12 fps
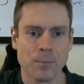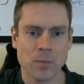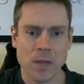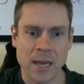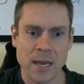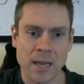
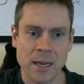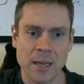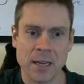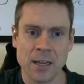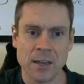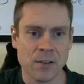
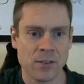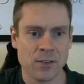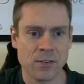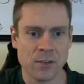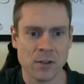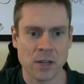and
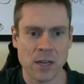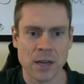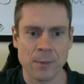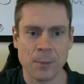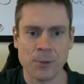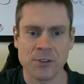
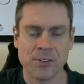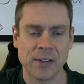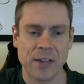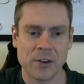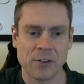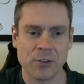put this
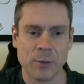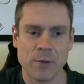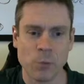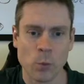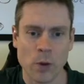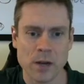together. So we have
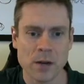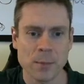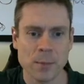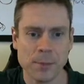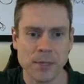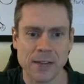1
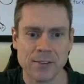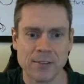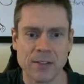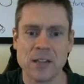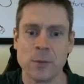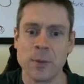plus,
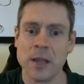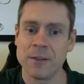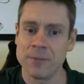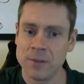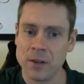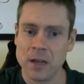and then we have
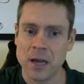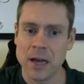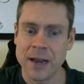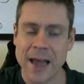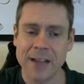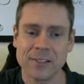an
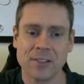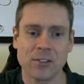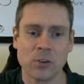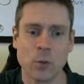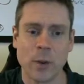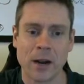x
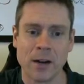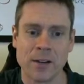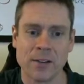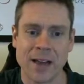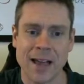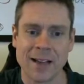squared is
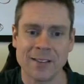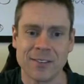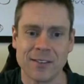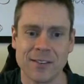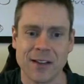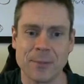an x
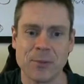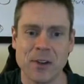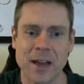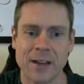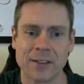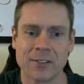times an
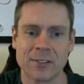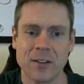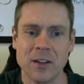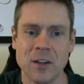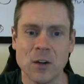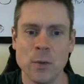x.
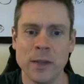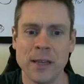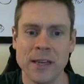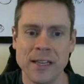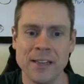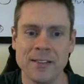We can
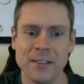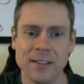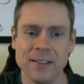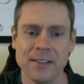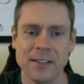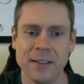easily
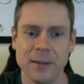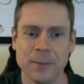see